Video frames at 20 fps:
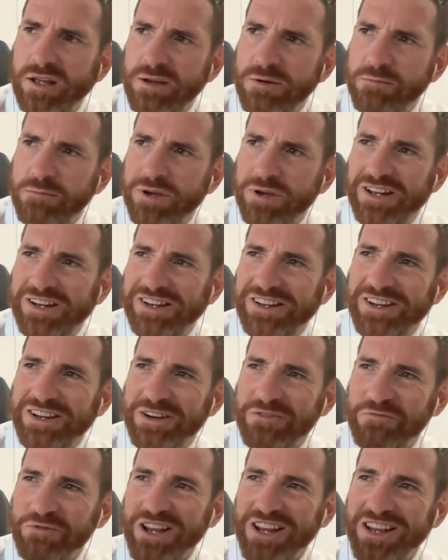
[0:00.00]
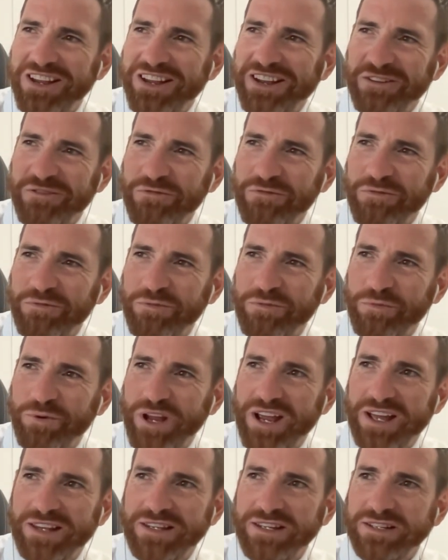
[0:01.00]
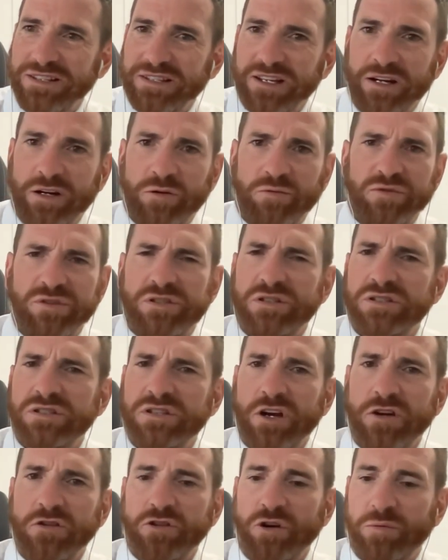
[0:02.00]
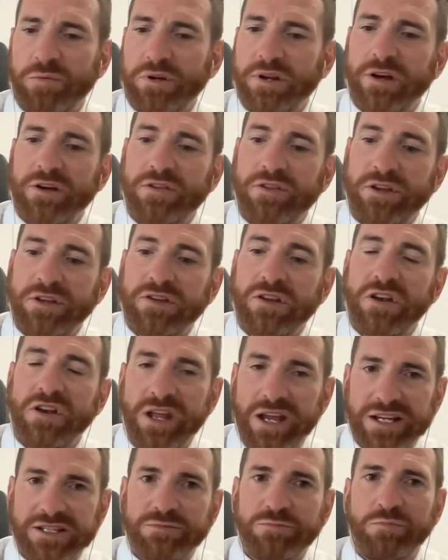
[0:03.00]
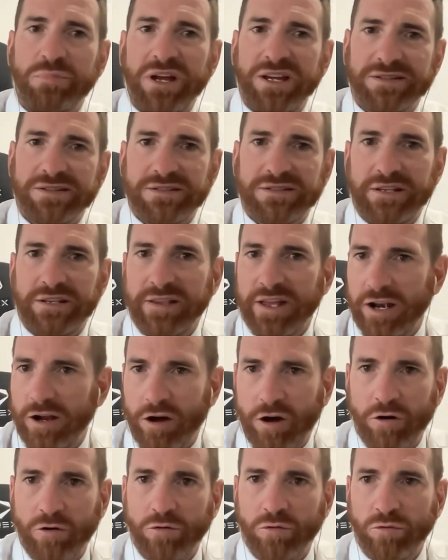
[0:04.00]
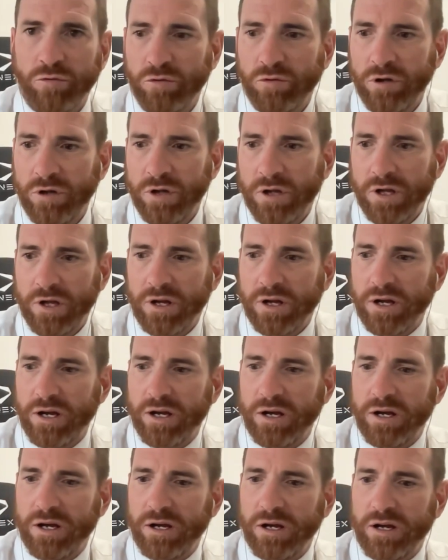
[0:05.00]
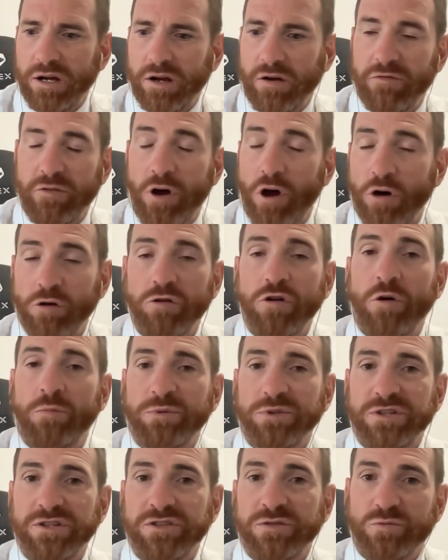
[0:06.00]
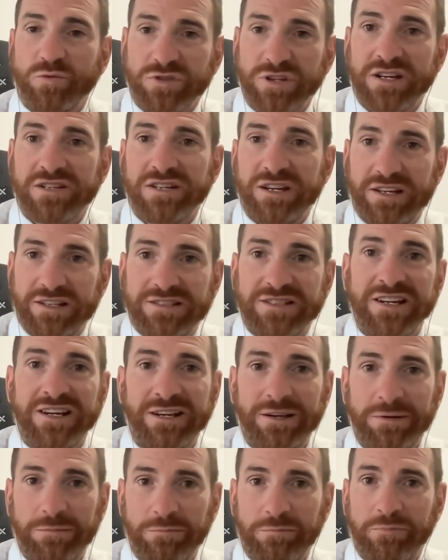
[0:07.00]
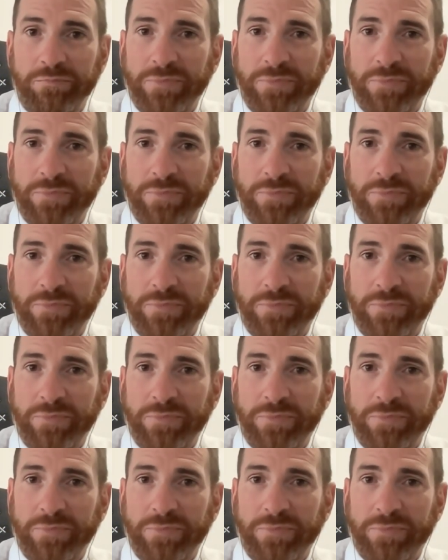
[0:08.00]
And we we had this, and I was so dominant. I think the next best in that whole uh, of the whole competition was actually a team.